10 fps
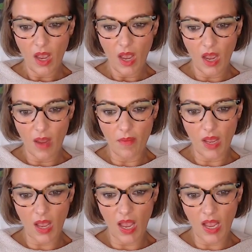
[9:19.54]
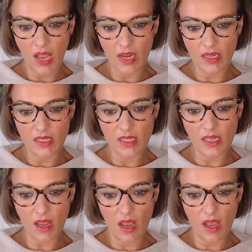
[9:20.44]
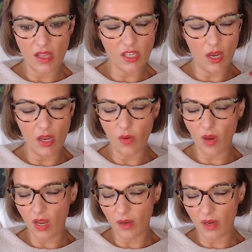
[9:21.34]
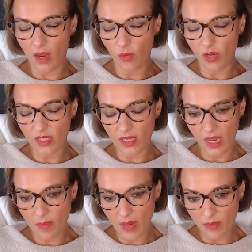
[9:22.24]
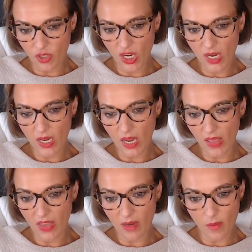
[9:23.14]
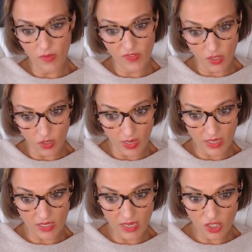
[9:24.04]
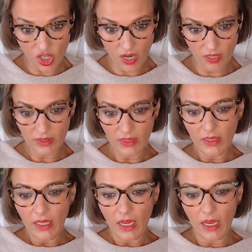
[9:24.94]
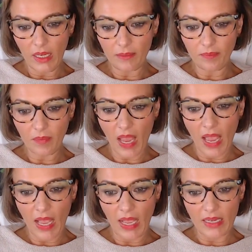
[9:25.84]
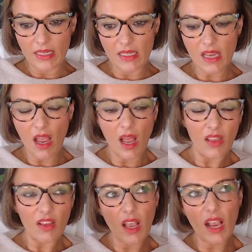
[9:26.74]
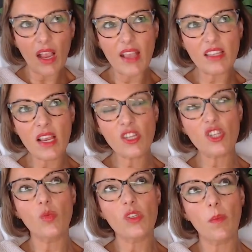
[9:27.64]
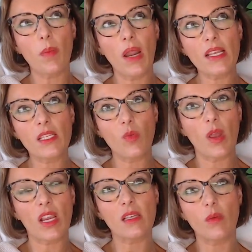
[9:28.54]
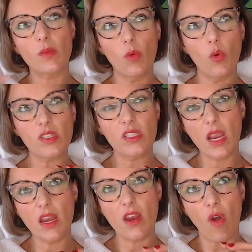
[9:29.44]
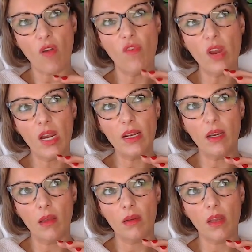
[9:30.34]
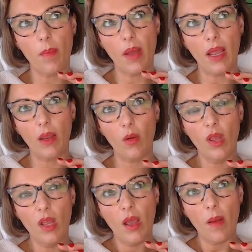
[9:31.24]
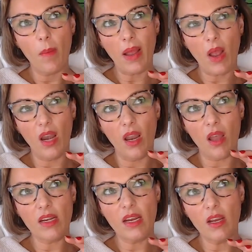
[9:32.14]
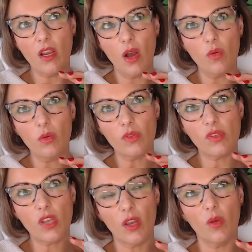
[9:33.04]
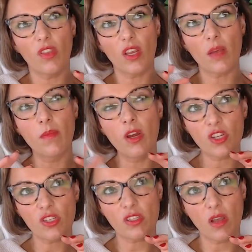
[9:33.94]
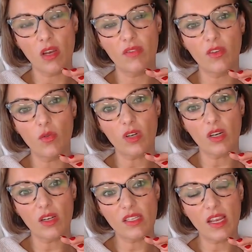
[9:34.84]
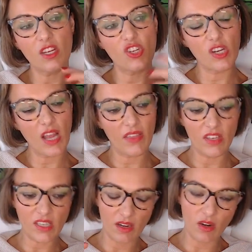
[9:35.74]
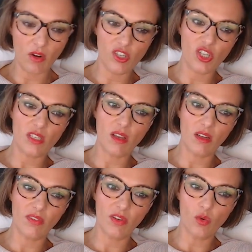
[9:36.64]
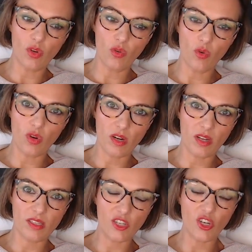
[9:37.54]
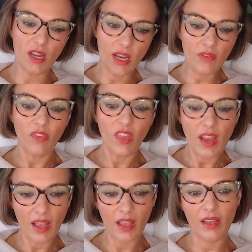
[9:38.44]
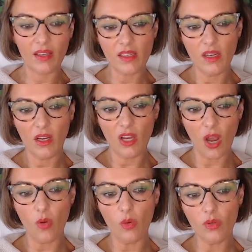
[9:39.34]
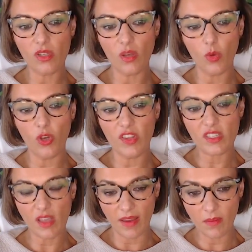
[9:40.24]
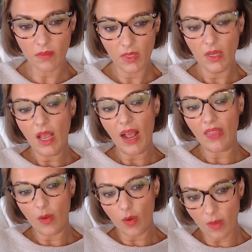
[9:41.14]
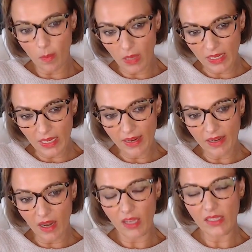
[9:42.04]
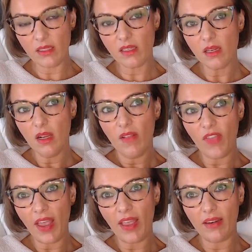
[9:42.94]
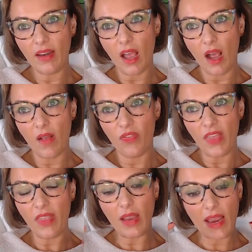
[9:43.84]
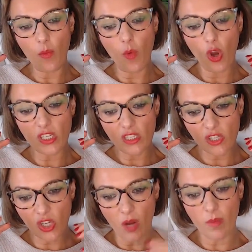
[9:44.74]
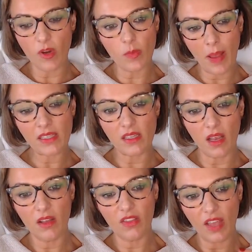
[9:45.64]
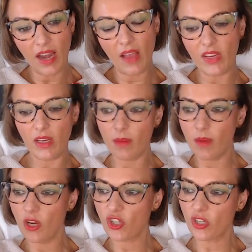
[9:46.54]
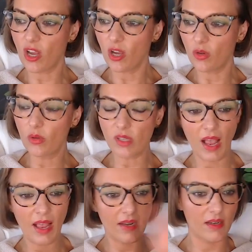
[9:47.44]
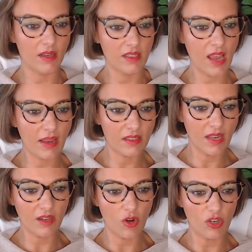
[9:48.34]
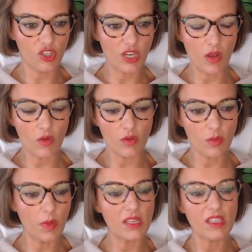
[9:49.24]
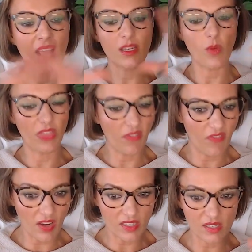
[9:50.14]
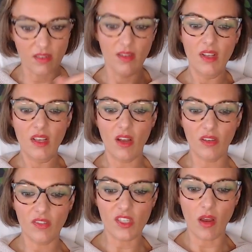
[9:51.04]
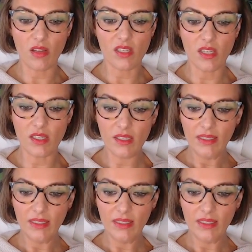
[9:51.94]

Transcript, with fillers: Um, and uh, so I, I worked at KPMG, and then I moved to Accenture, um, and uh, Accenture was a place where, because I was more senior, I really learned about about aligning goals. So, the commercial side of an organization and the technology side of an organization, if they had goals that were the same and they were completely aligned, then uh, then they, it worked so much better than having commercial goals and tech technology goals because that's when the fights kind of started.